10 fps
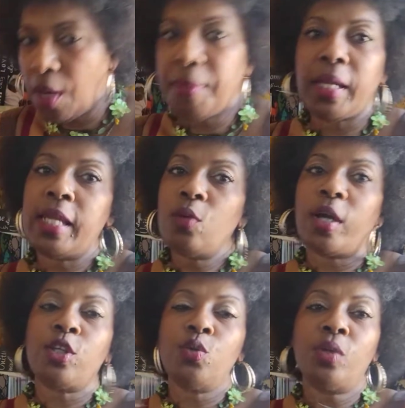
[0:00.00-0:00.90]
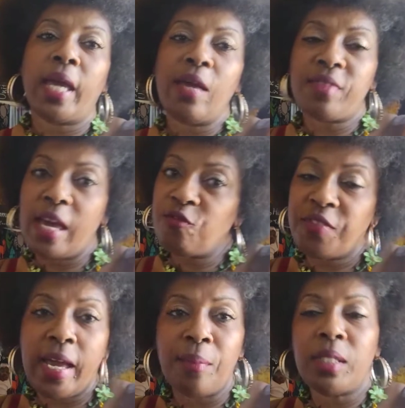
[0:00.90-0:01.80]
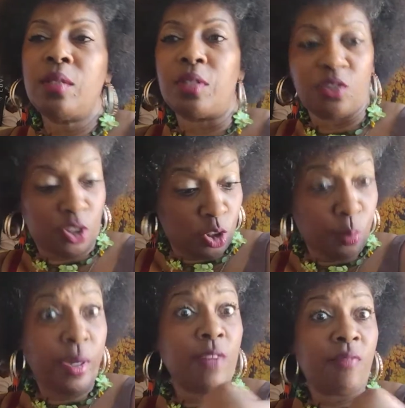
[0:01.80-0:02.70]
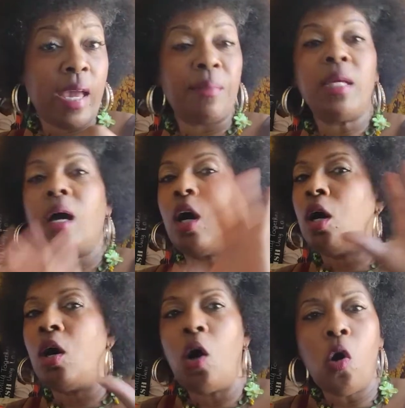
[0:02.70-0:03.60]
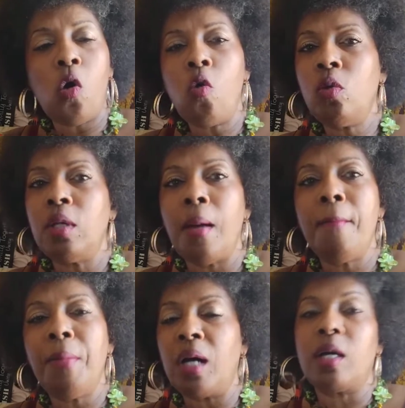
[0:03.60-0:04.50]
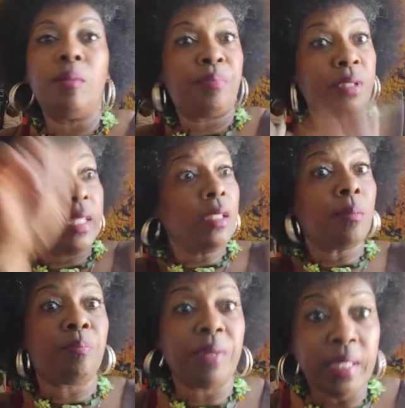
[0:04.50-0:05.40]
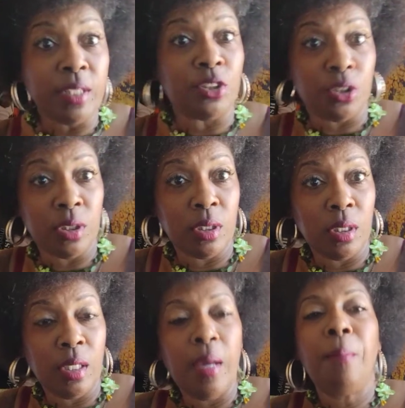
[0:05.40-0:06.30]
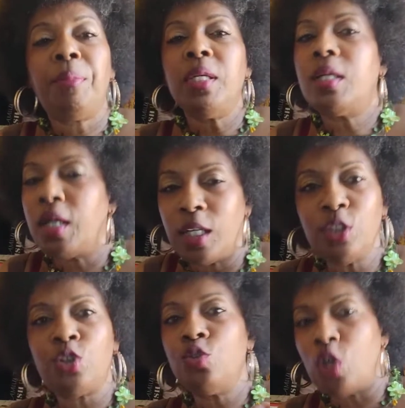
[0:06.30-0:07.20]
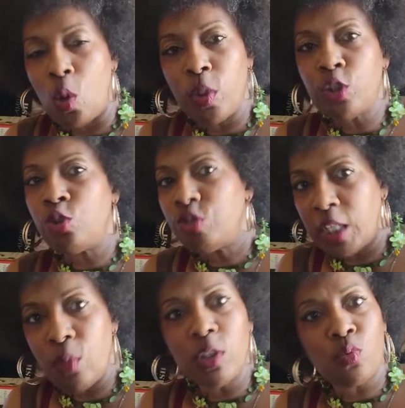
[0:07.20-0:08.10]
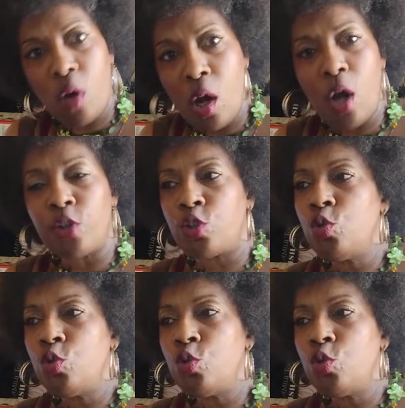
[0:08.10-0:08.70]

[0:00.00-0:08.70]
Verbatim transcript: But anyway, you gave that family, the gingerbread family, a whole, a complete beach because you know what you did was wrong.